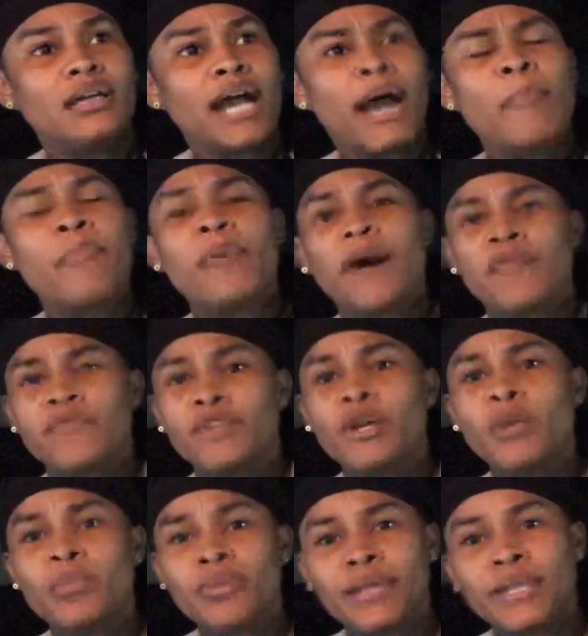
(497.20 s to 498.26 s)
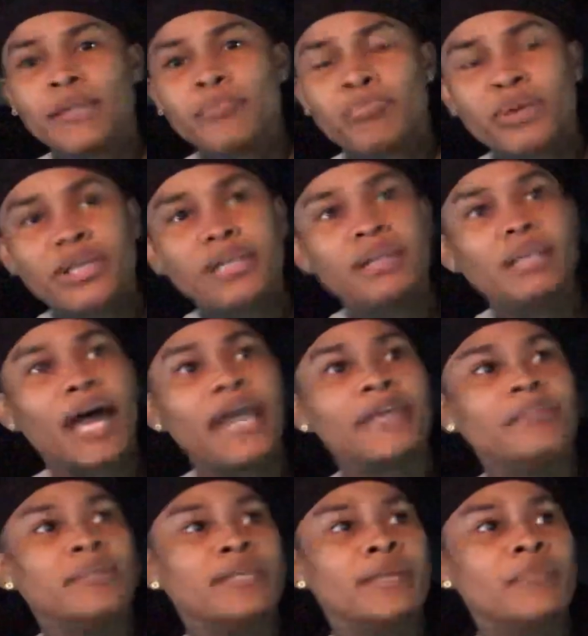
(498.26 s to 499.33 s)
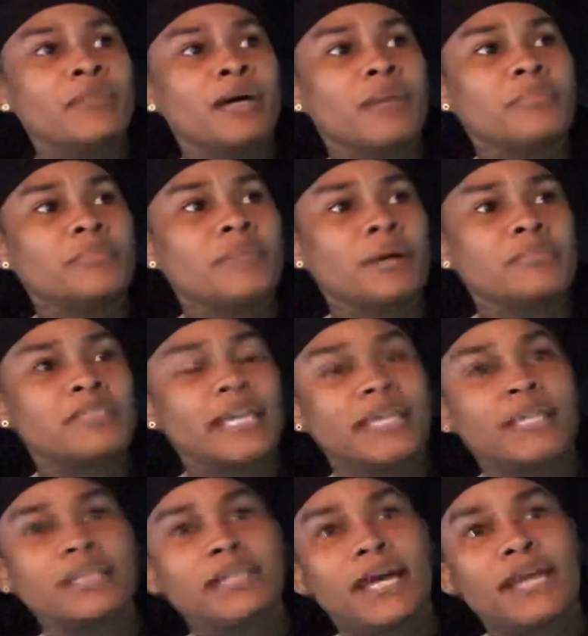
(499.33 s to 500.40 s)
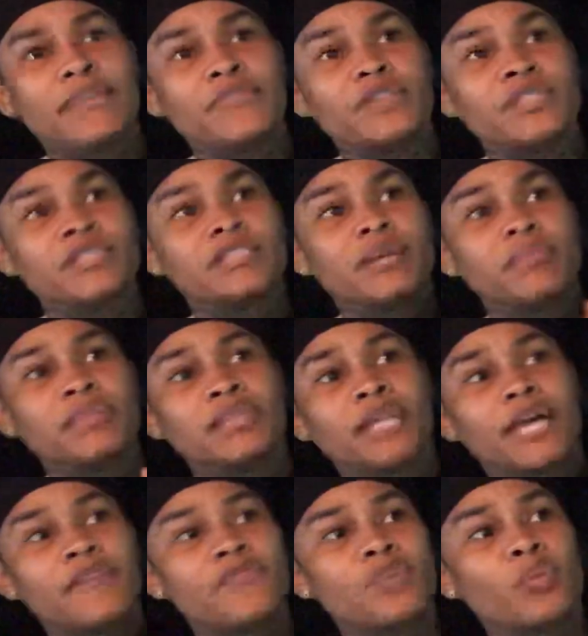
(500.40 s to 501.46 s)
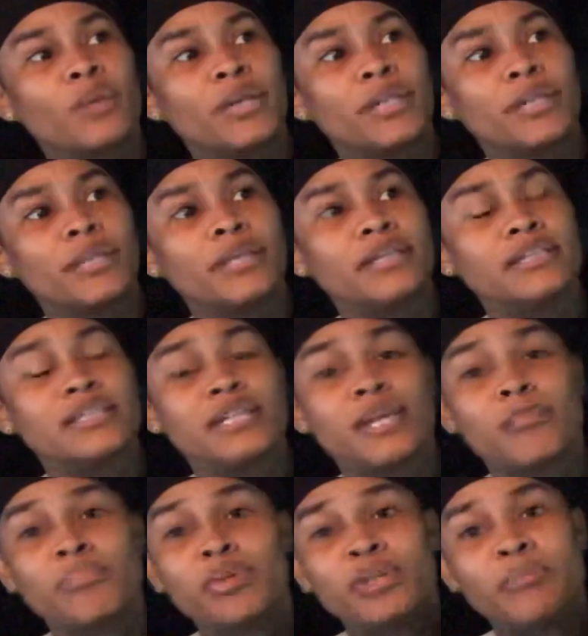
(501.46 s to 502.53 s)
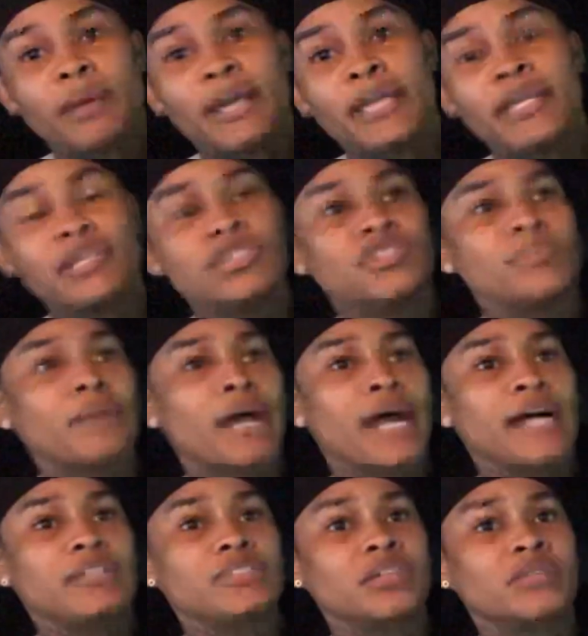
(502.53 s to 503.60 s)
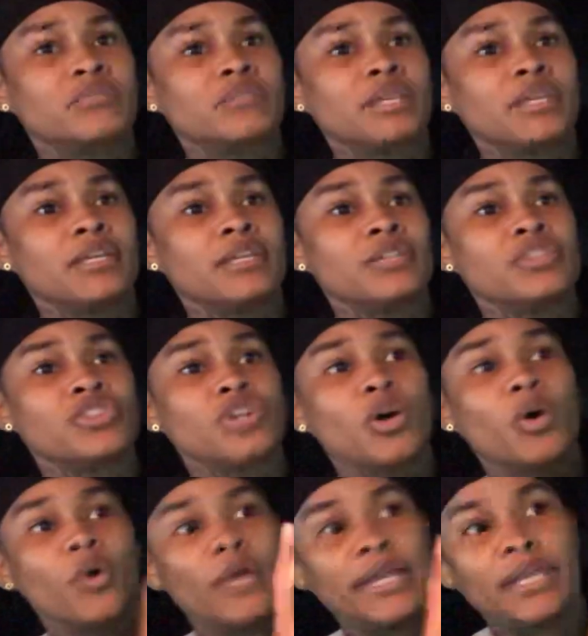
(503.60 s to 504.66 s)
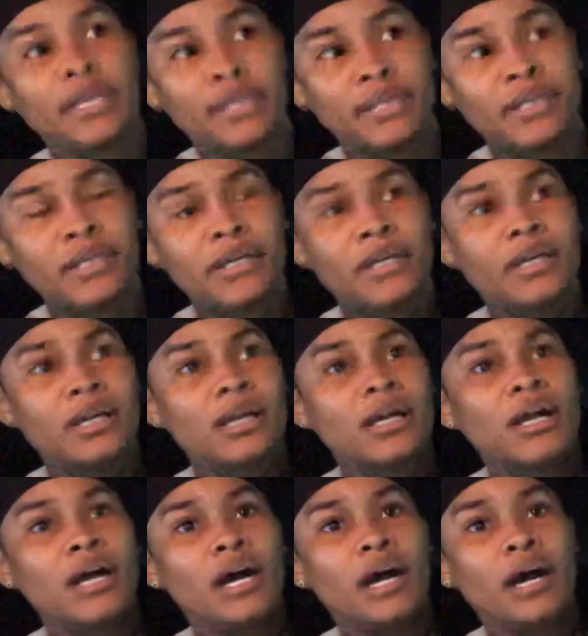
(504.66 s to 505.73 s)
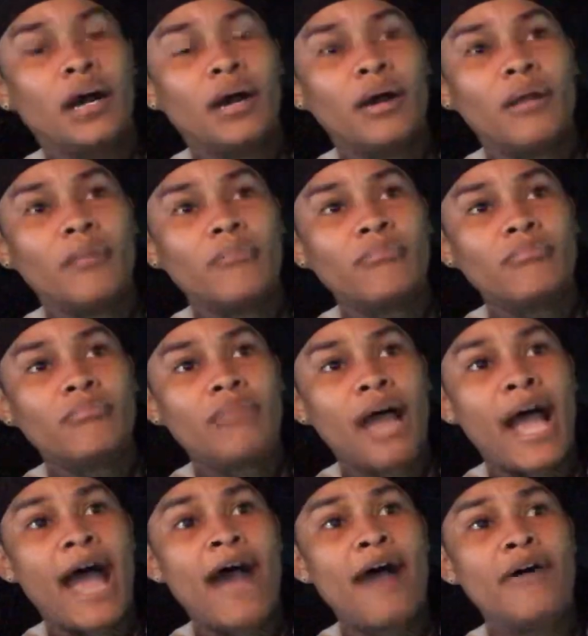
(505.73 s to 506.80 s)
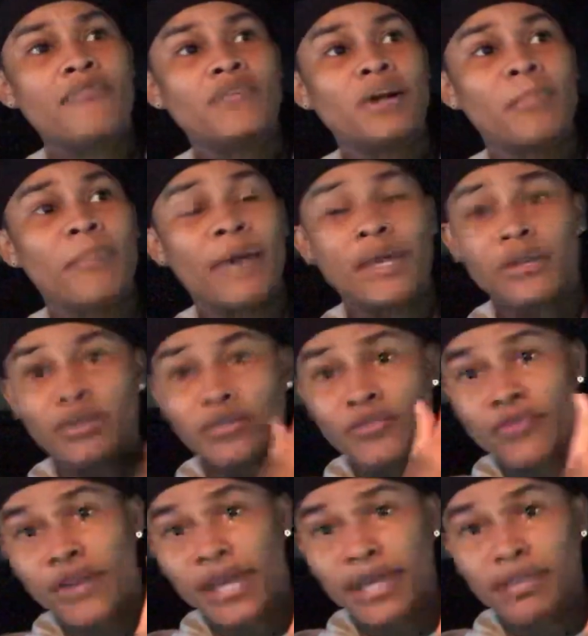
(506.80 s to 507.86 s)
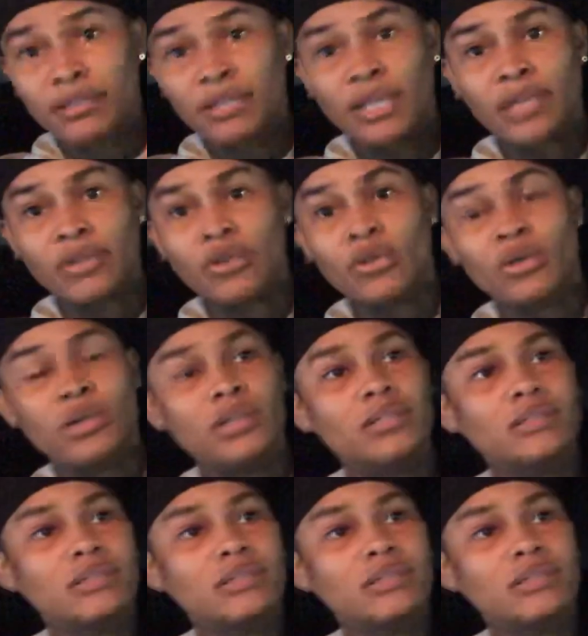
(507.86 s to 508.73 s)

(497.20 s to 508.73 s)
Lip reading: I feel pretty light, man. I'm taking life and accepting life for what it is, and I'm putting my energy behind certain things so it can have a better effect later on